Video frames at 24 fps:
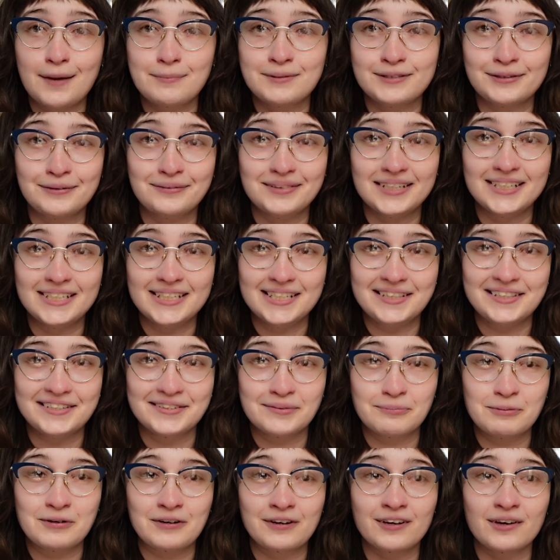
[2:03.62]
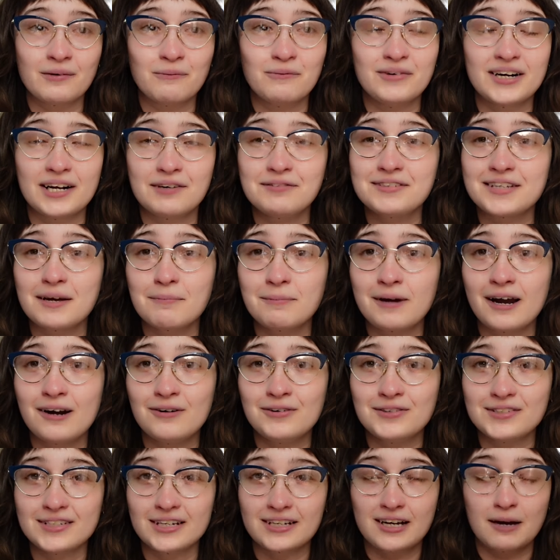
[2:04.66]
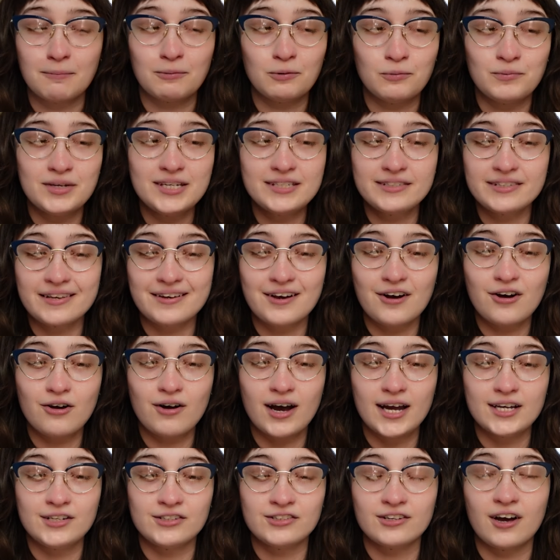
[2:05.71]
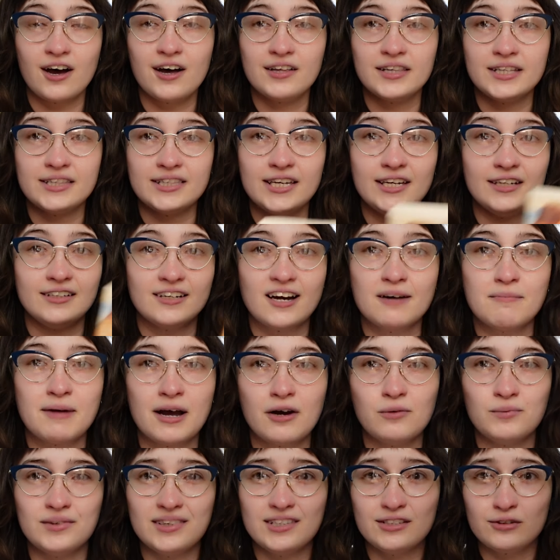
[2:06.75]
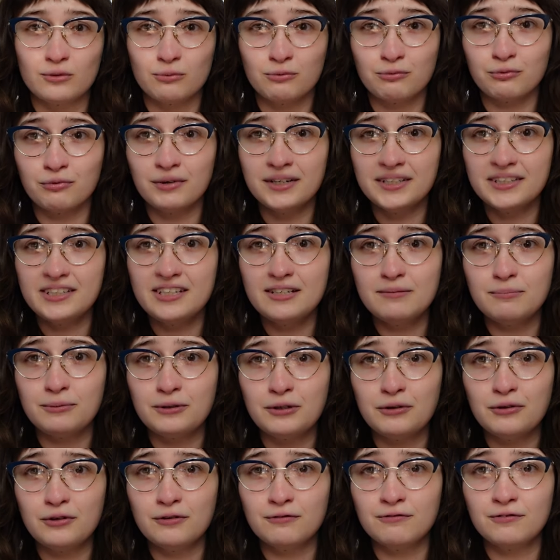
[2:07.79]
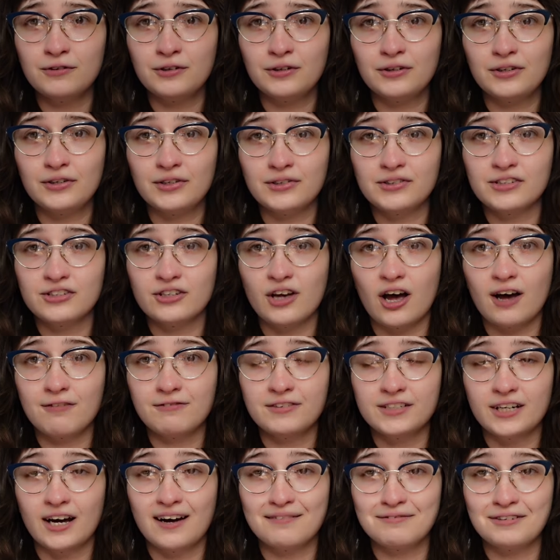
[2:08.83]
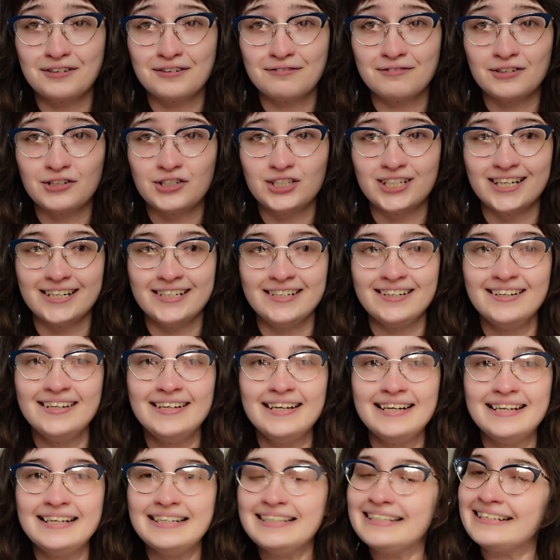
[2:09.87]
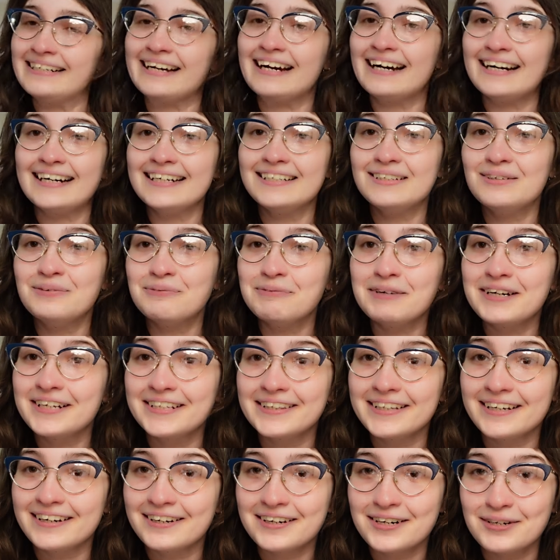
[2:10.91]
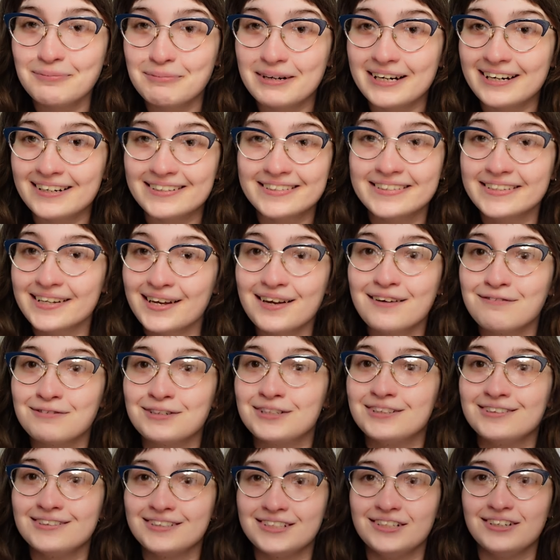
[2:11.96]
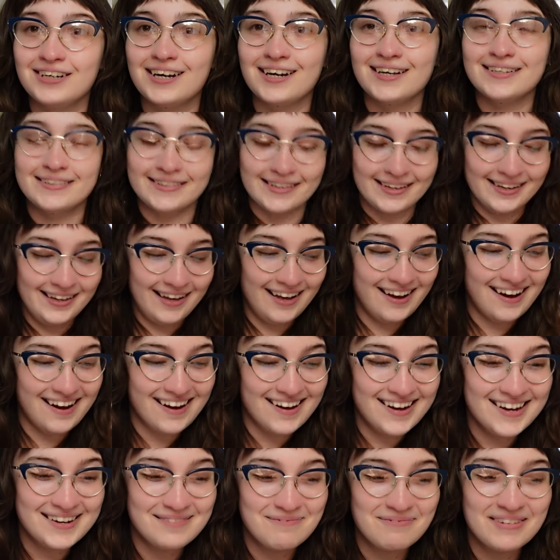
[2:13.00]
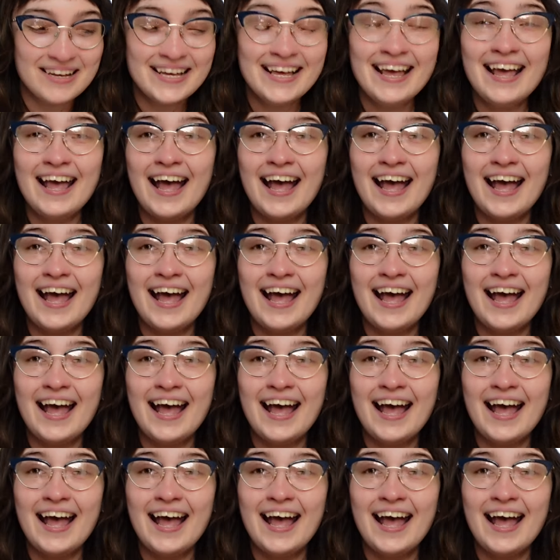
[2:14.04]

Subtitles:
absolutely need this book. When I was at Powell's a couple weeks ago, I saw that they had come out with this really beautiful soft cover version. I don't want the hardbacks ever, you guys. And